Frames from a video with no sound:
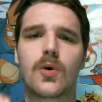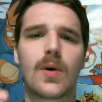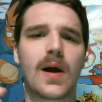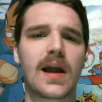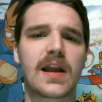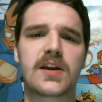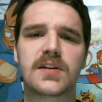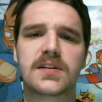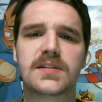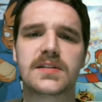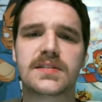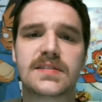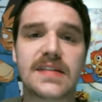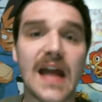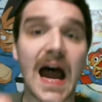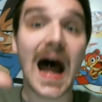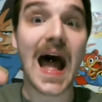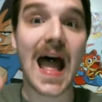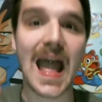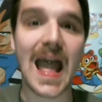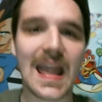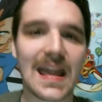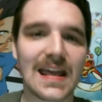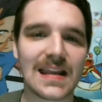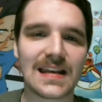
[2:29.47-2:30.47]
I could
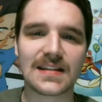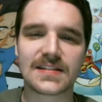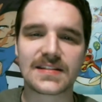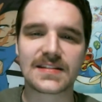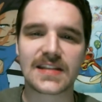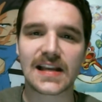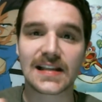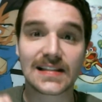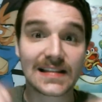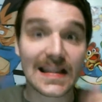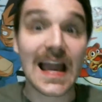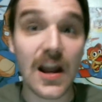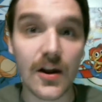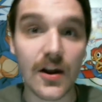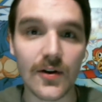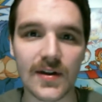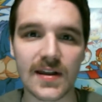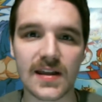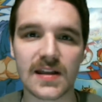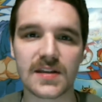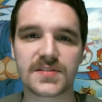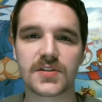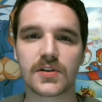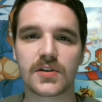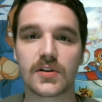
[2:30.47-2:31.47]
die and it's
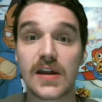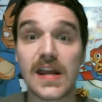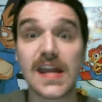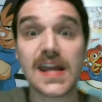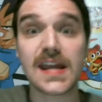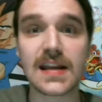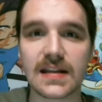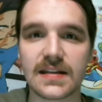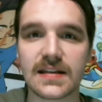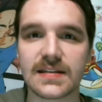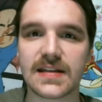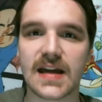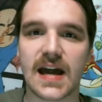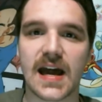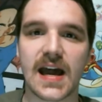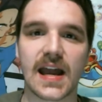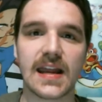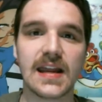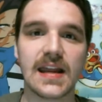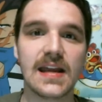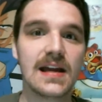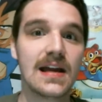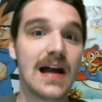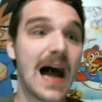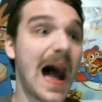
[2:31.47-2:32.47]
hilarious. Or he could
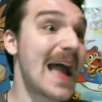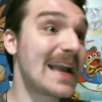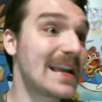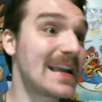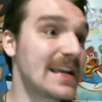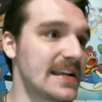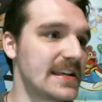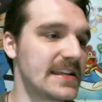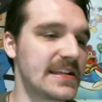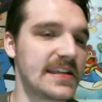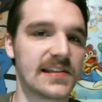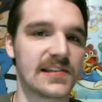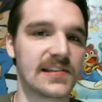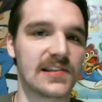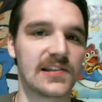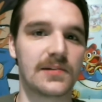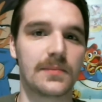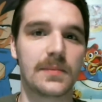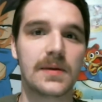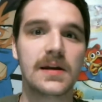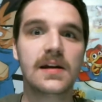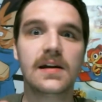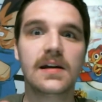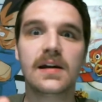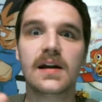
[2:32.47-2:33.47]
die. I could kill him.